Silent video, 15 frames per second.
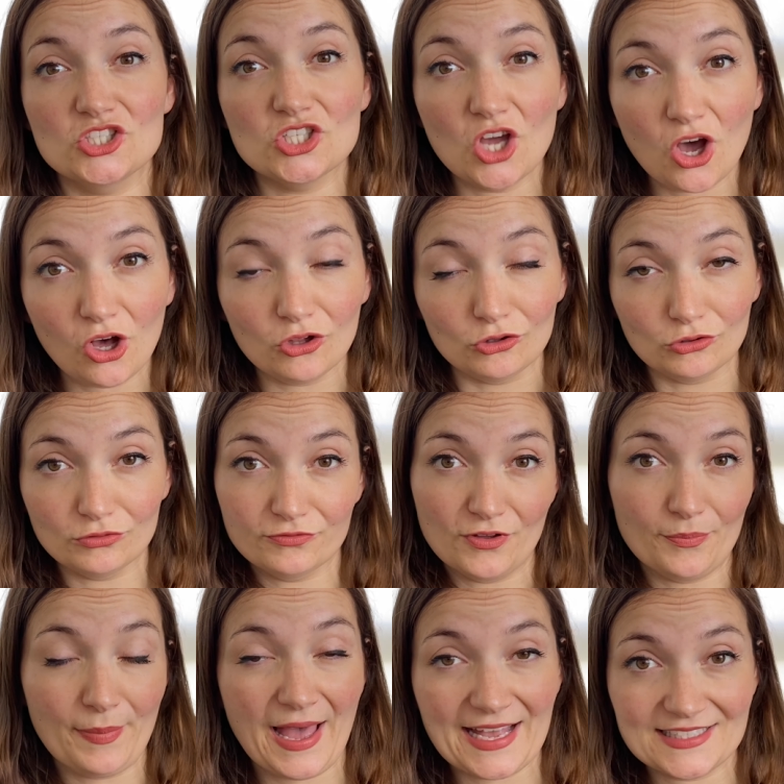toll for
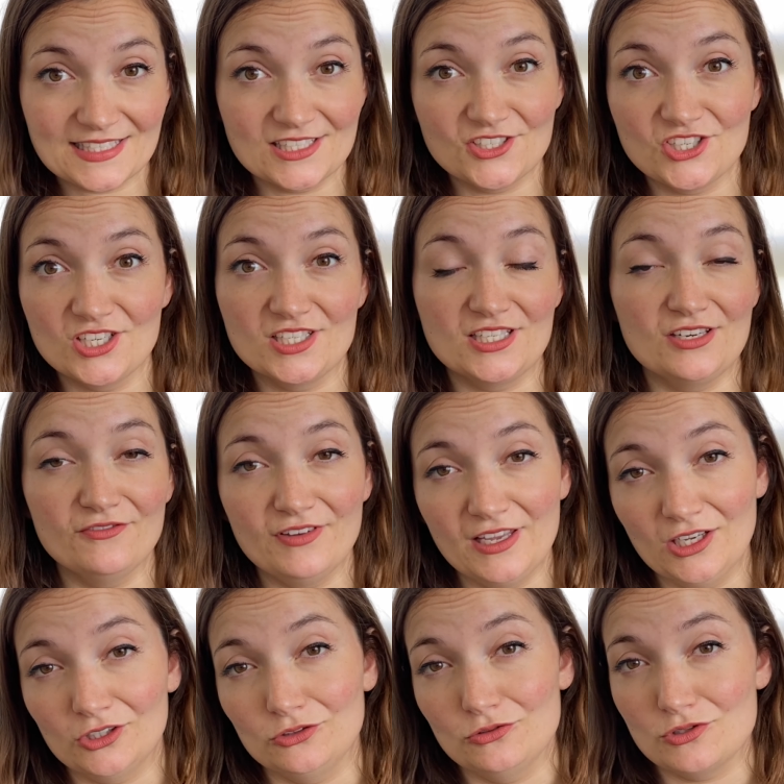passengers and
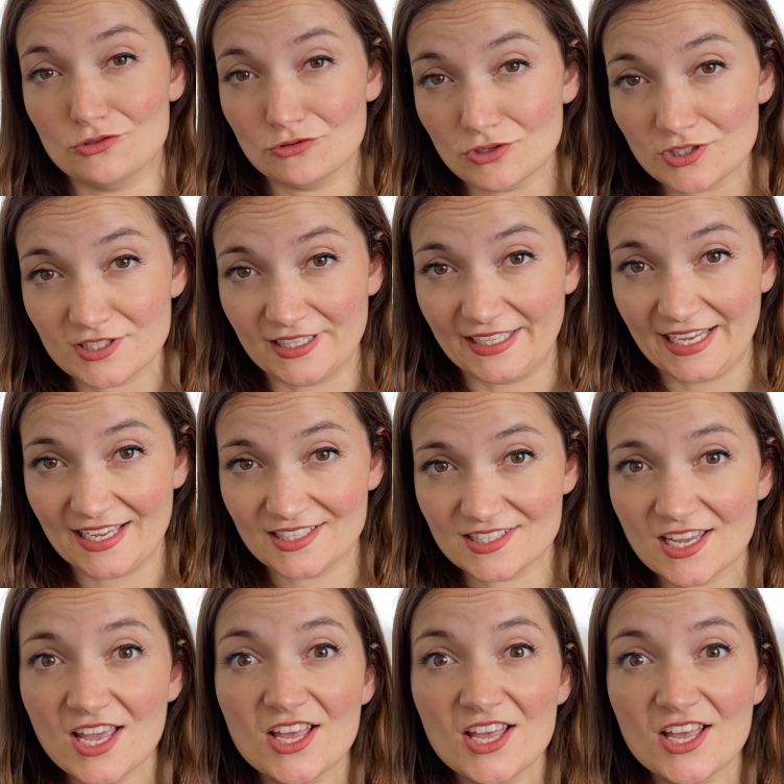vehicles crossing it